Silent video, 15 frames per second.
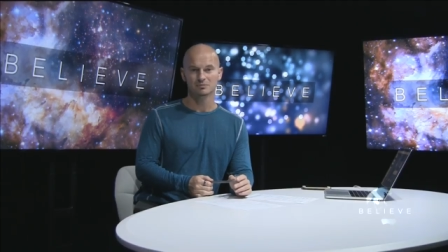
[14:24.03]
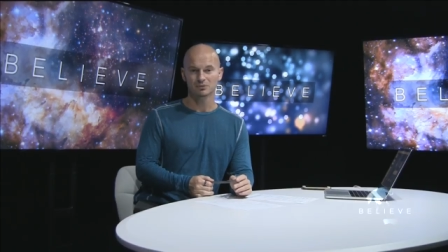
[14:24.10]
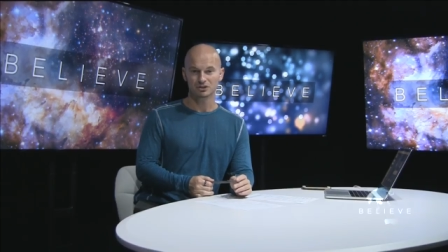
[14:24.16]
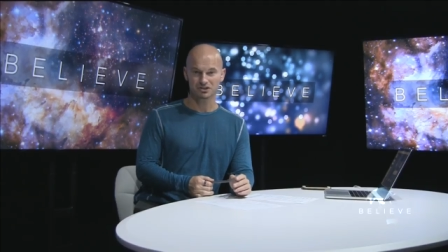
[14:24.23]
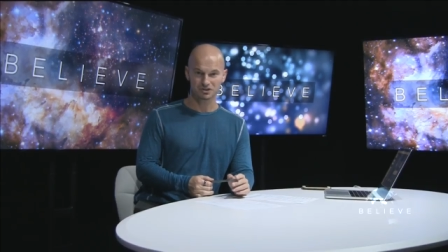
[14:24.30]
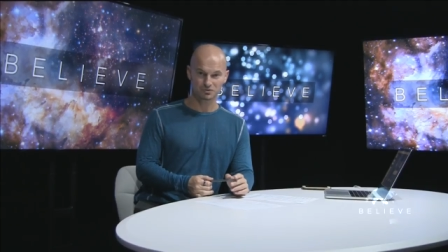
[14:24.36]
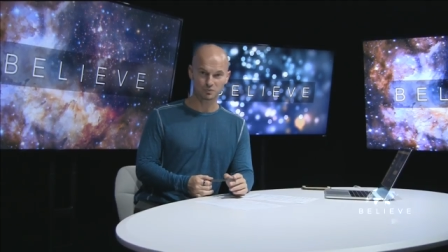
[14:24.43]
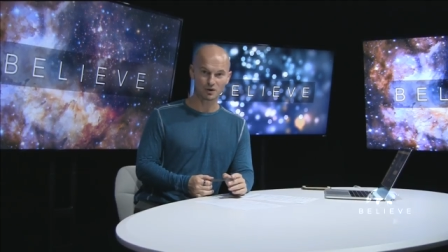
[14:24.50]
But
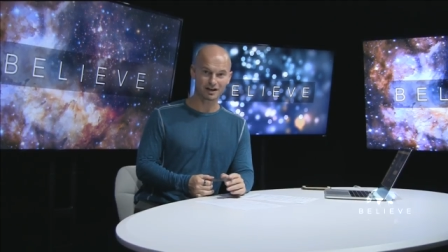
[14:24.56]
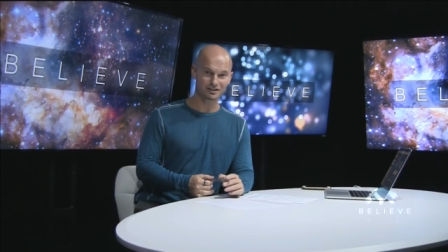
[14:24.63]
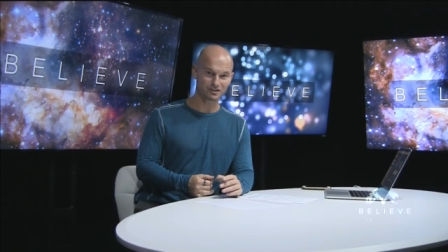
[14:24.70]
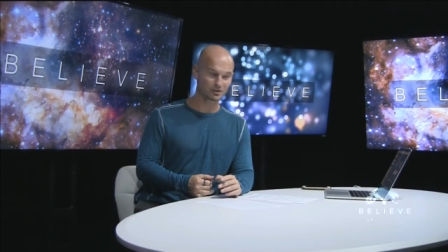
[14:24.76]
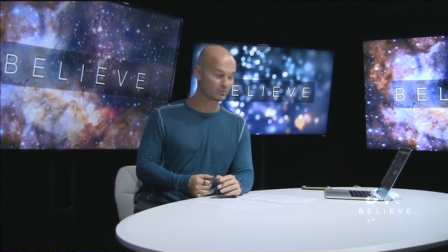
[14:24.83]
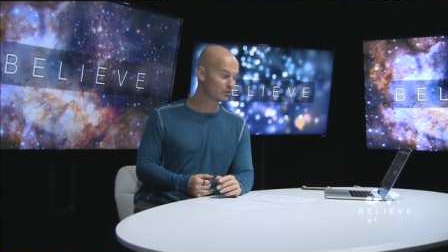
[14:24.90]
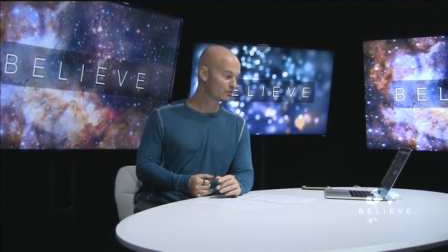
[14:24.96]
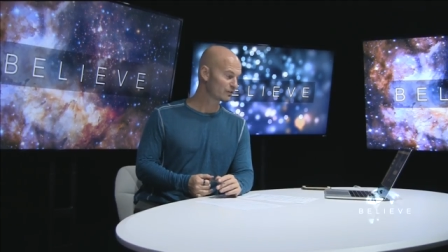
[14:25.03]
just watch
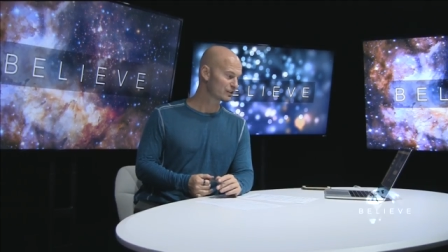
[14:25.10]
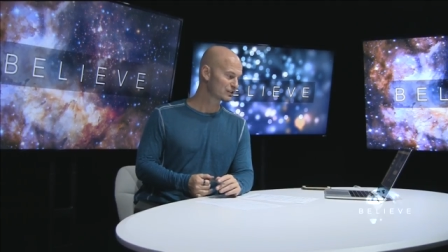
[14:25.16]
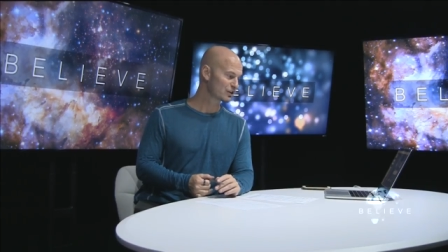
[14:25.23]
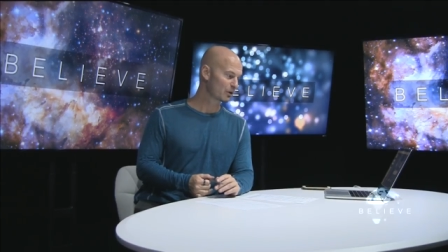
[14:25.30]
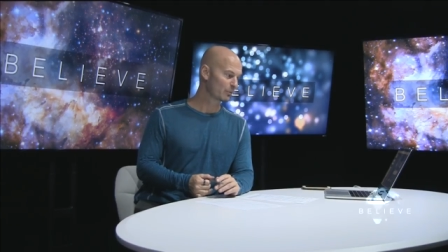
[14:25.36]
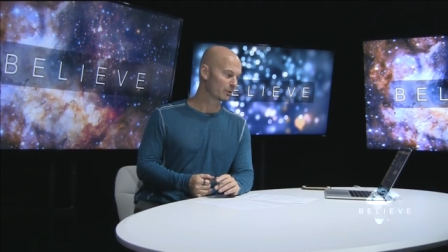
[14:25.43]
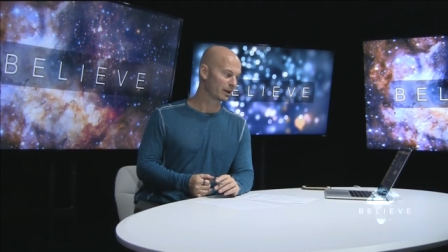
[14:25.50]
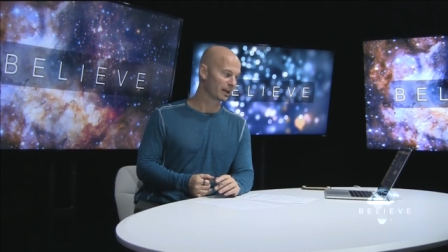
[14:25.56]
the movie
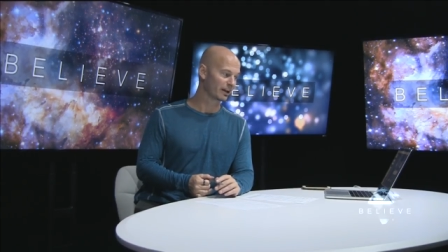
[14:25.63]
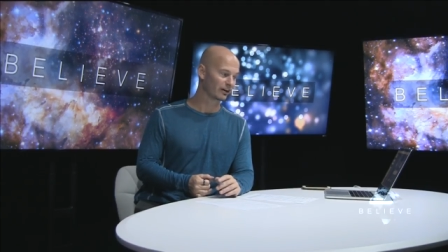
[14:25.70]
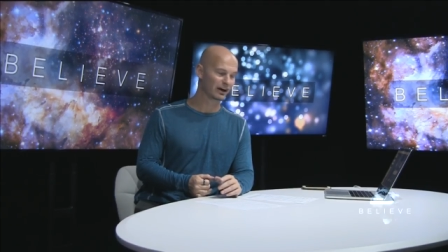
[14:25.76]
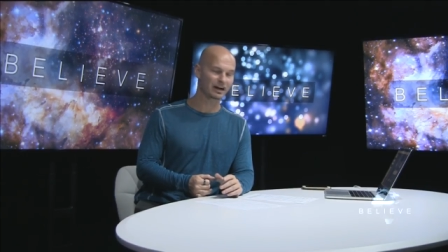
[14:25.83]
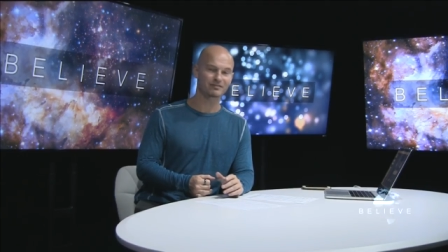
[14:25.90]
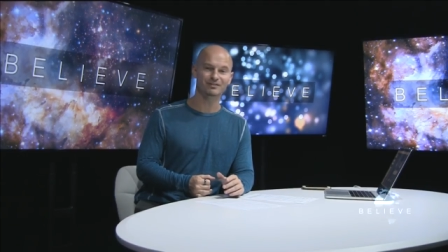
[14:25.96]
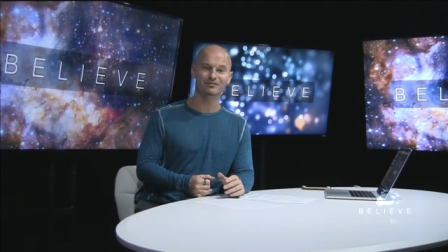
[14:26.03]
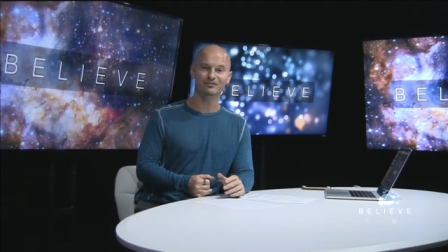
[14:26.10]
Terminator.
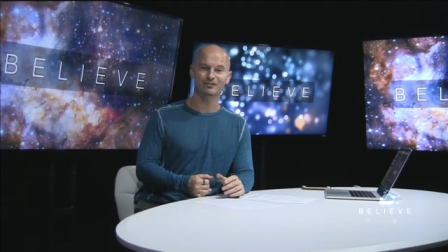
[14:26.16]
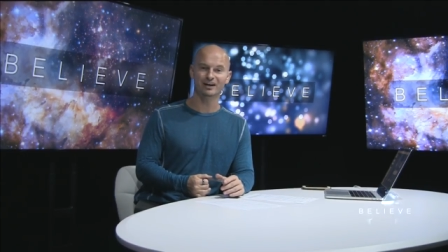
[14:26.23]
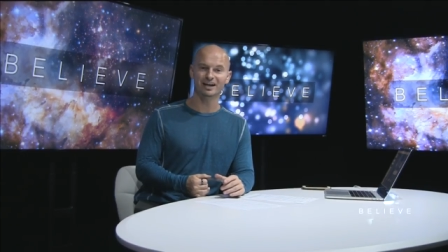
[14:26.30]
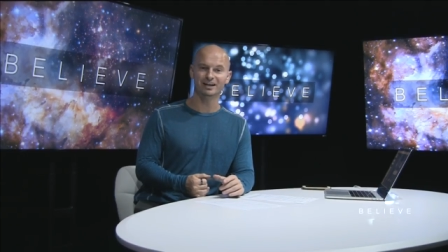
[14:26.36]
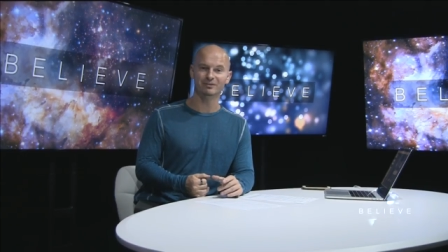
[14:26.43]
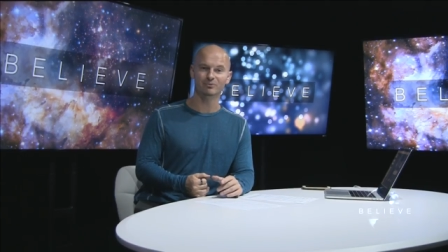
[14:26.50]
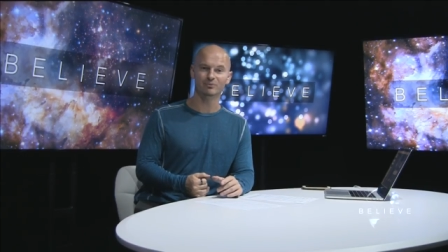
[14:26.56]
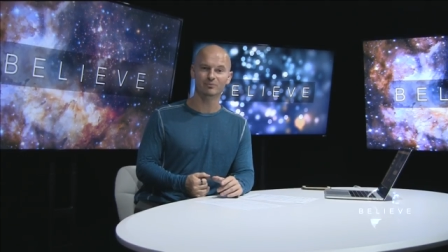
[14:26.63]
I have a
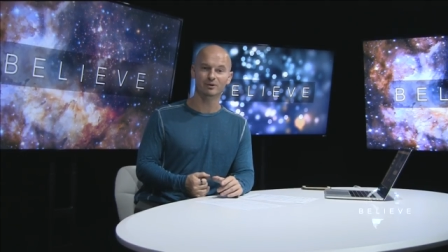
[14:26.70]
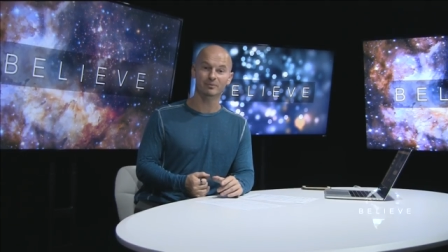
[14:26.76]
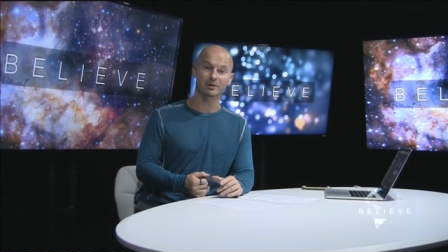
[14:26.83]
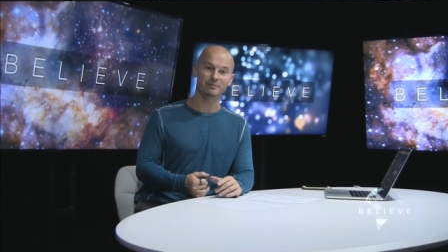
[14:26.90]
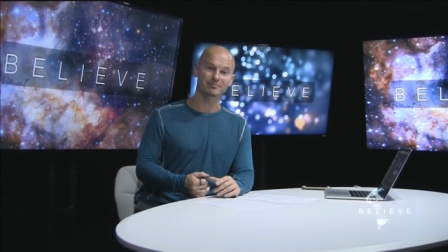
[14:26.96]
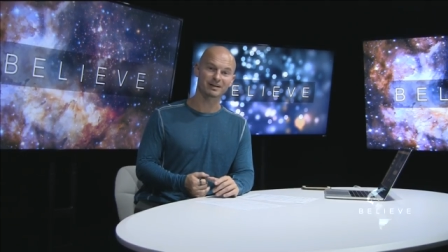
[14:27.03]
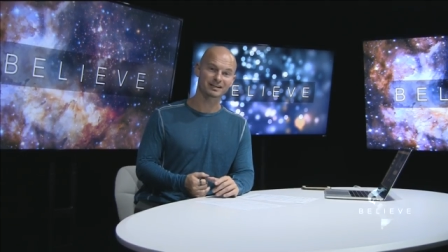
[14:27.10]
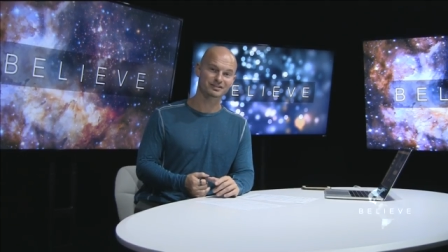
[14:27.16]
friend, one of
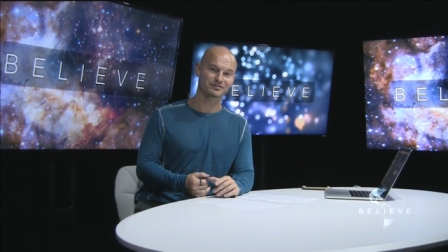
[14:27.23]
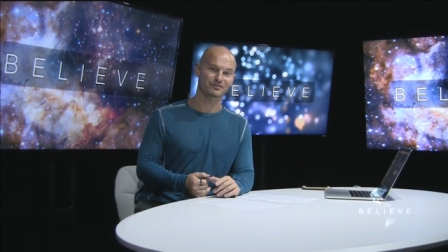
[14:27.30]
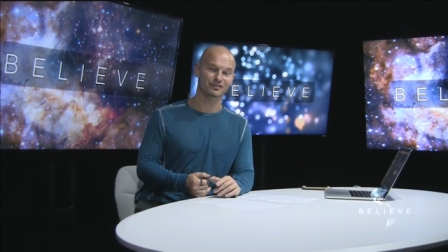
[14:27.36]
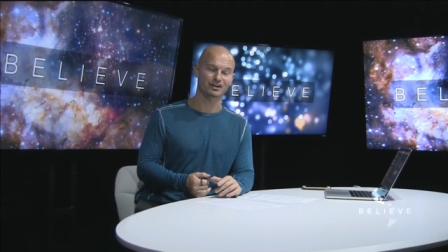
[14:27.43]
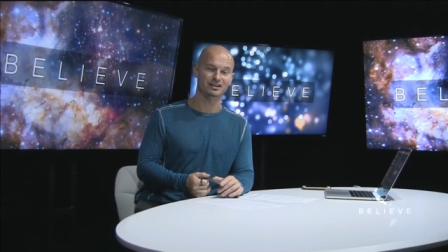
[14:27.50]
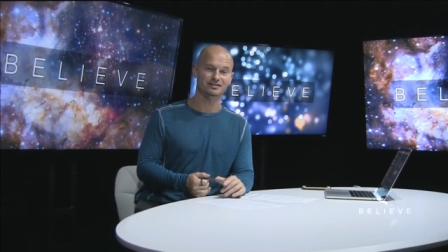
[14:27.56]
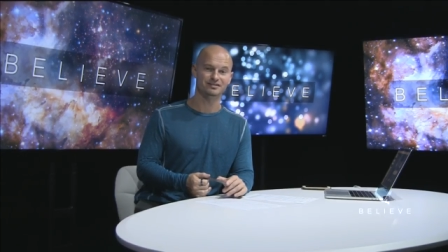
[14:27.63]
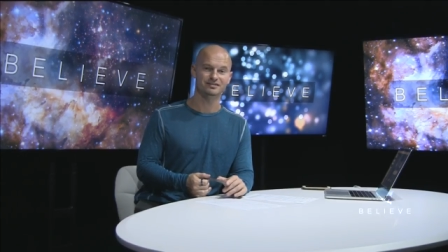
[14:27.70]
my best
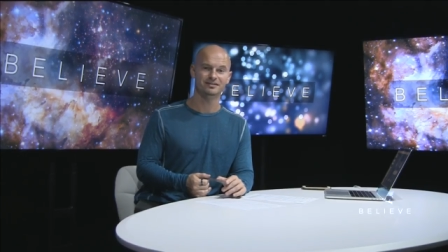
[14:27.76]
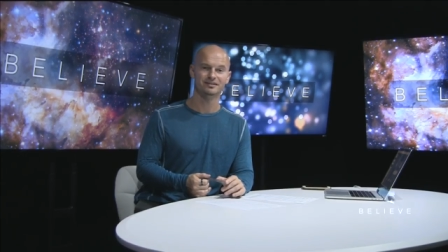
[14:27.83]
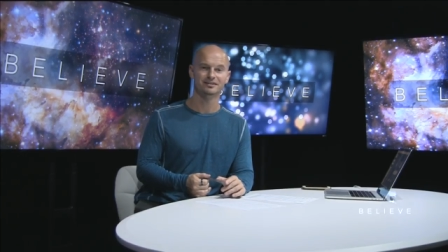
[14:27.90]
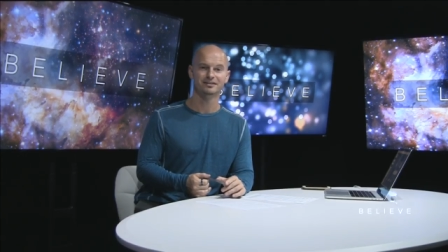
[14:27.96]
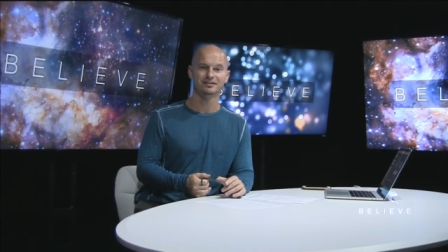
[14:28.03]
friends.